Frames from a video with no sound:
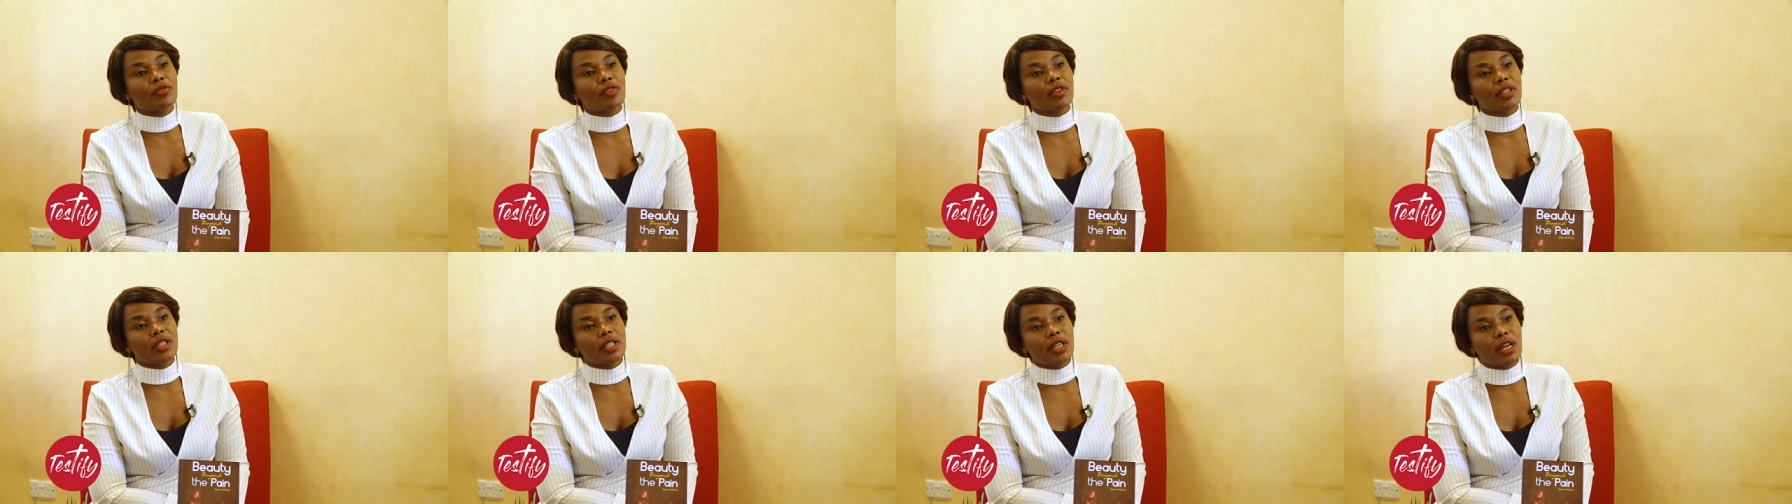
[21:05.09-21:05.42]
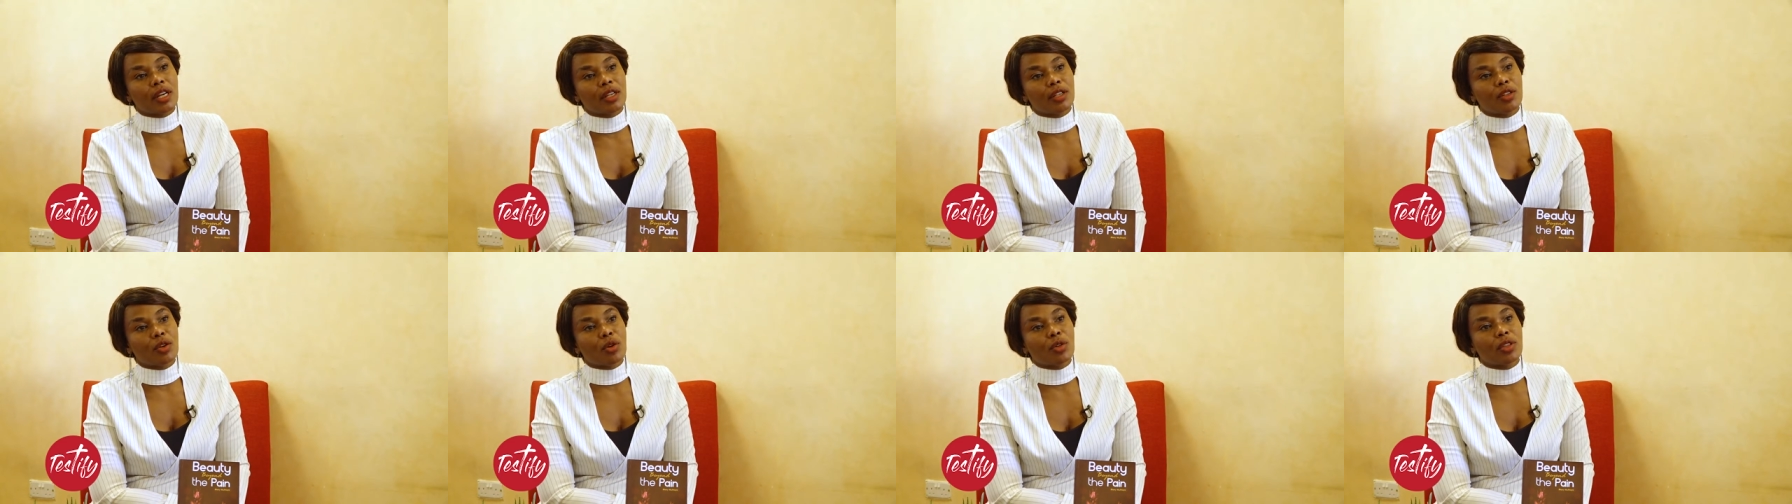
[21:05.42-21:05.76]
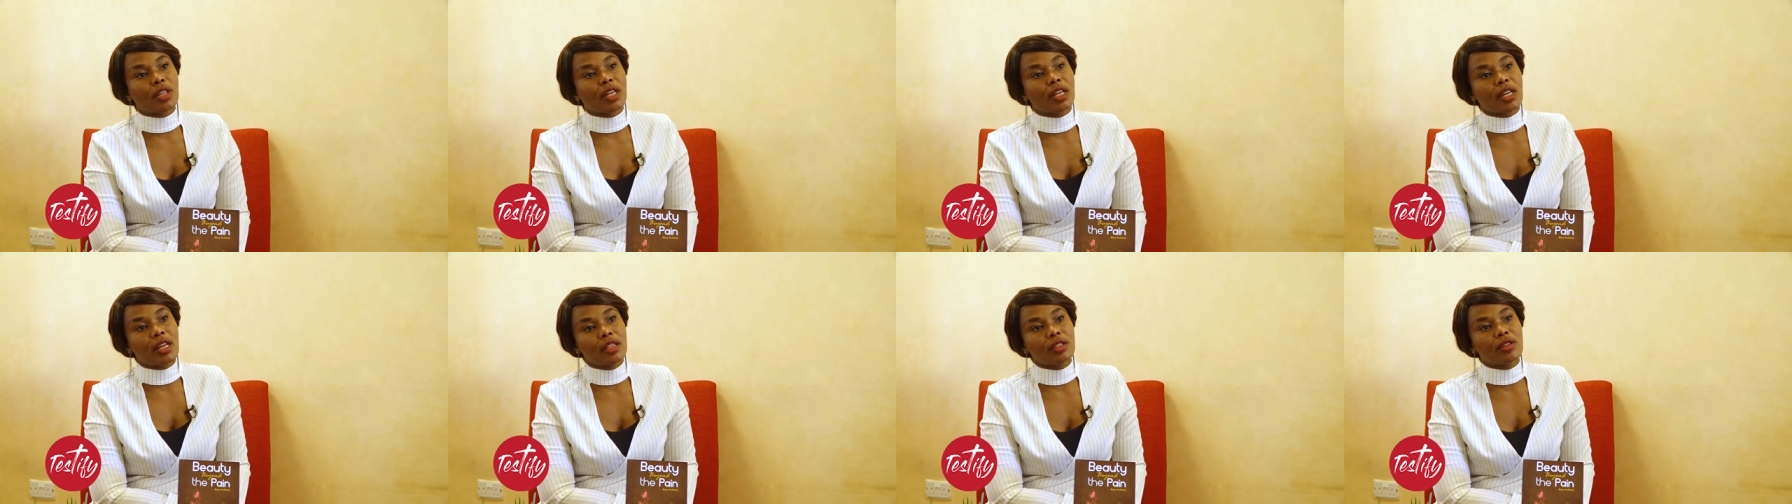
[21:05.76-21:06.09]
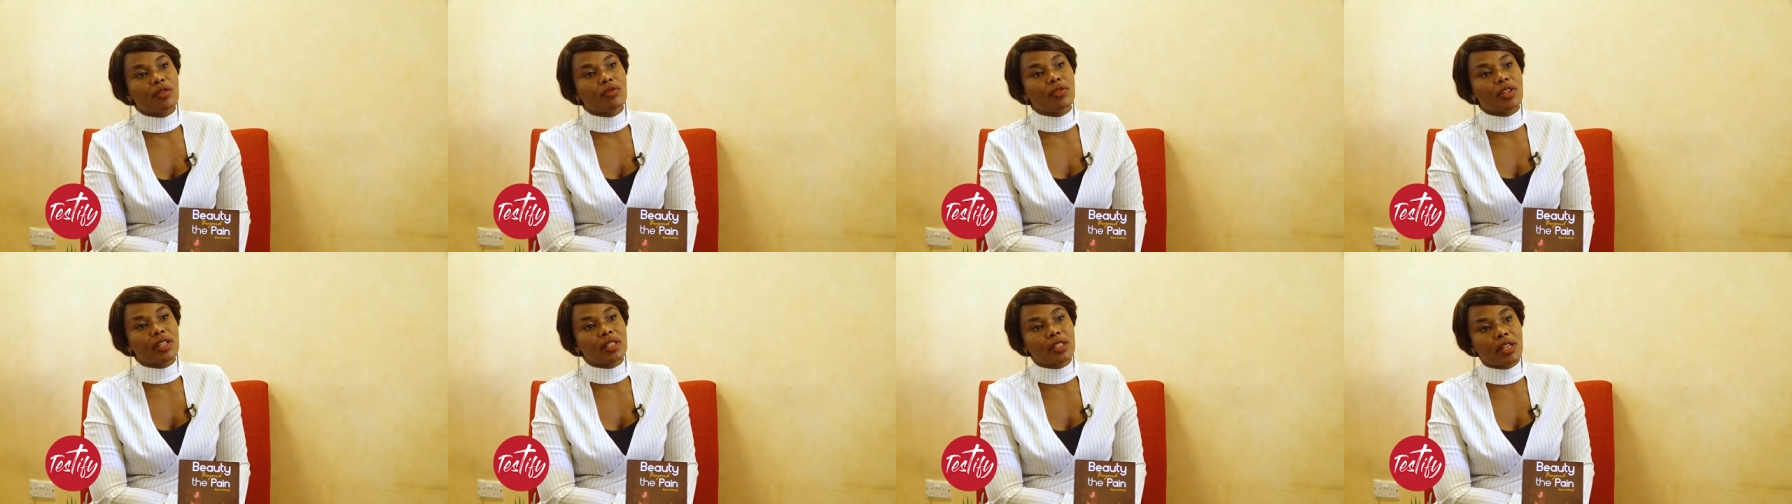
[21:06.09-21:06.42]
filtered on the lens
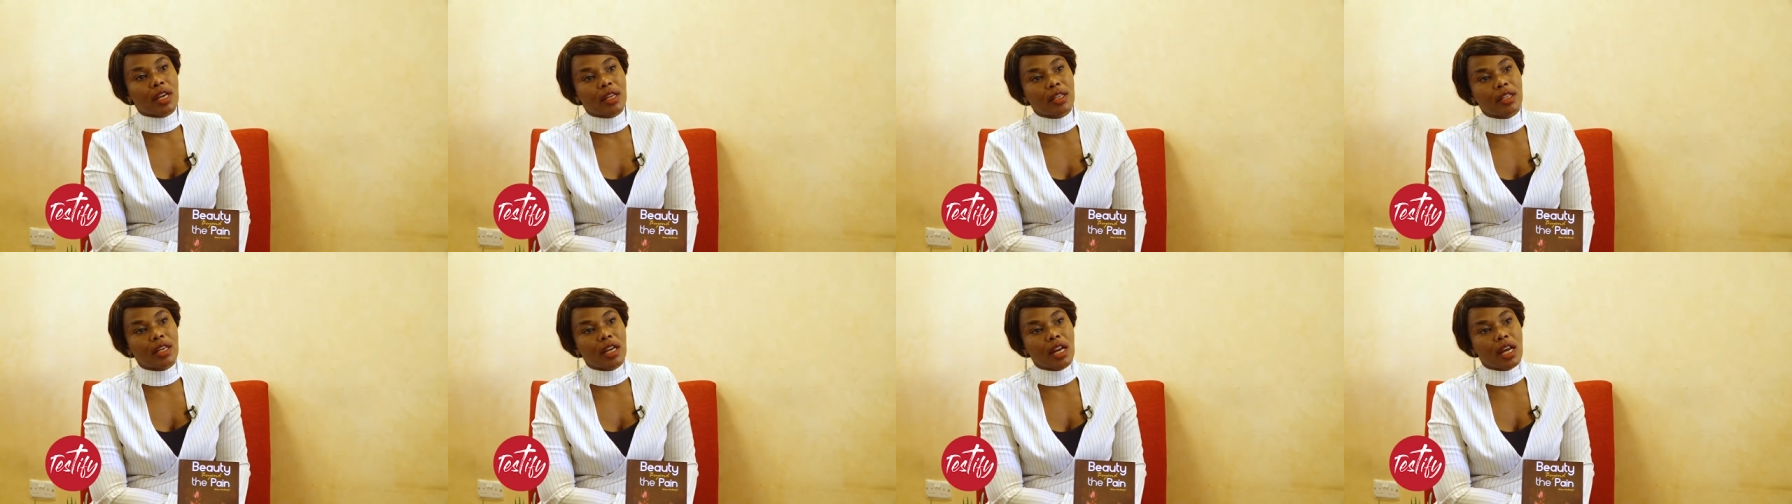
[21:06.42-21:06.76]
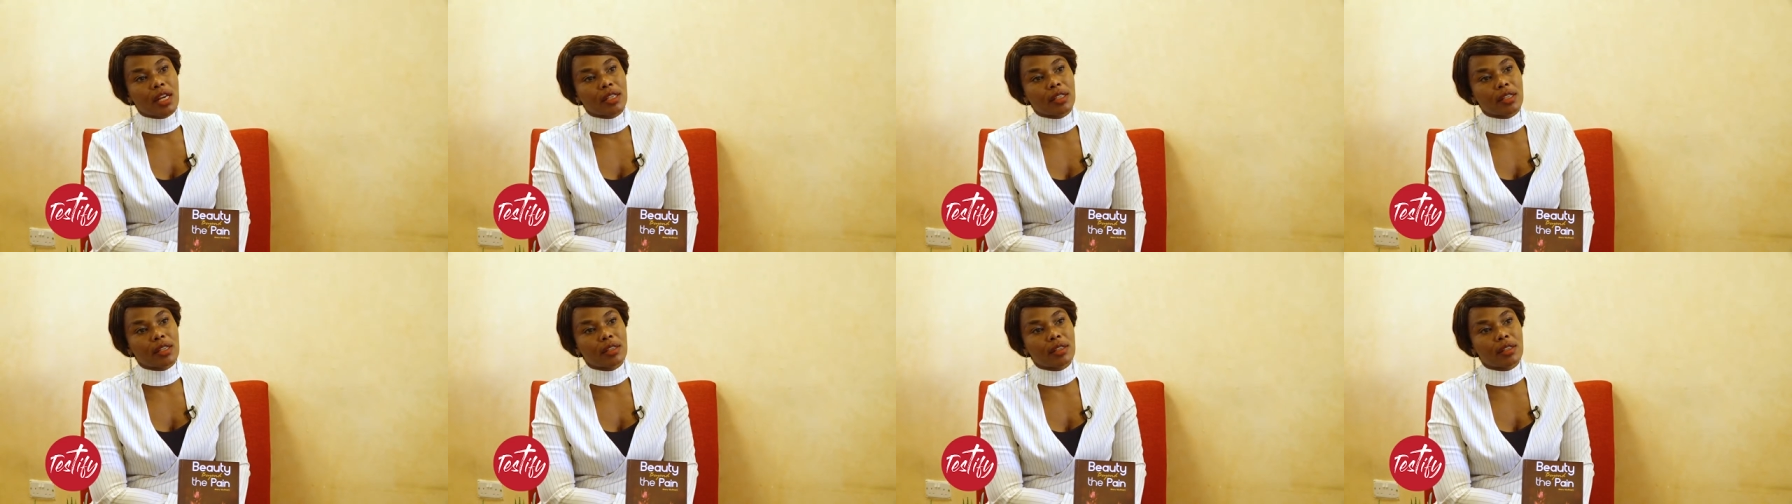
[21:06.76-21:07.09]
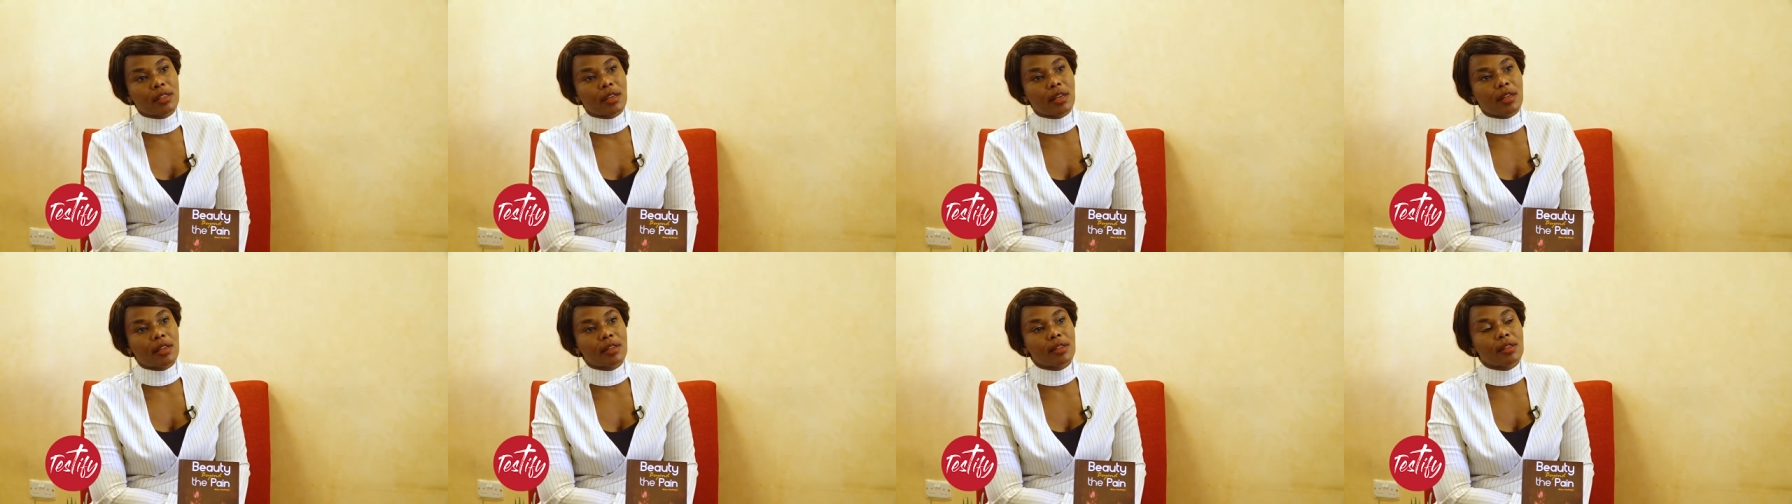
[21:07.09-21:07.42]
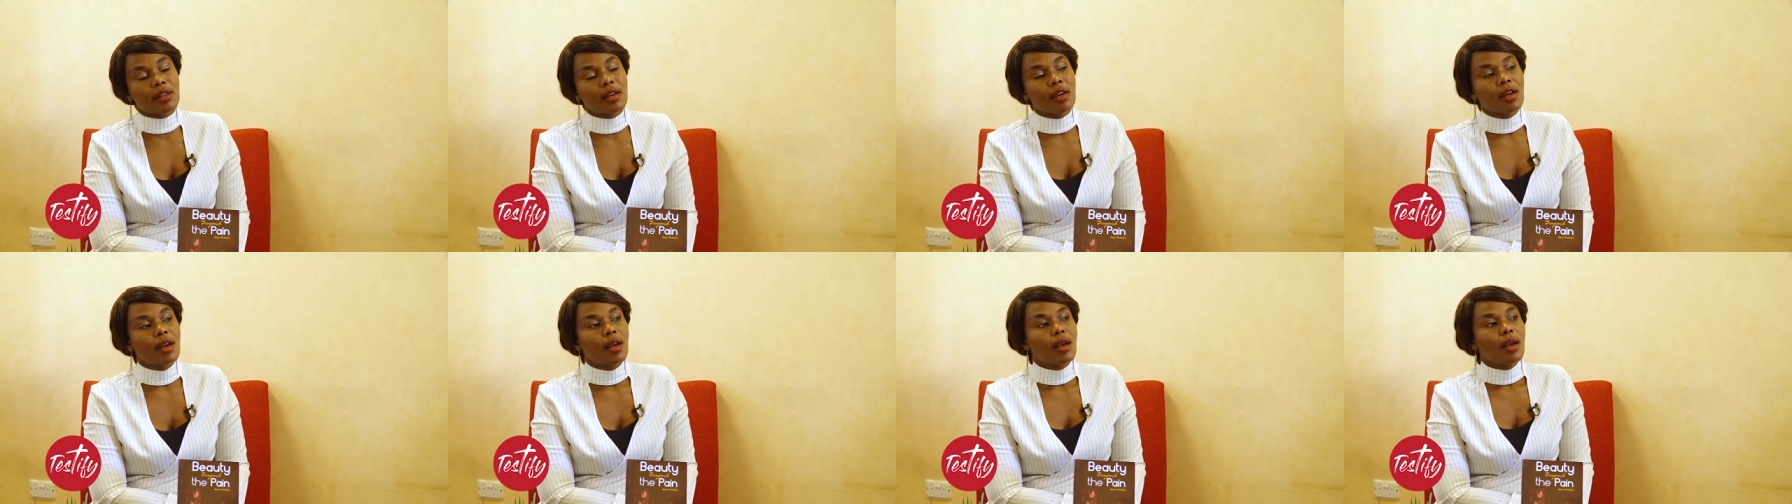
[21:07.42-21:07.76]
of the sunglasses, and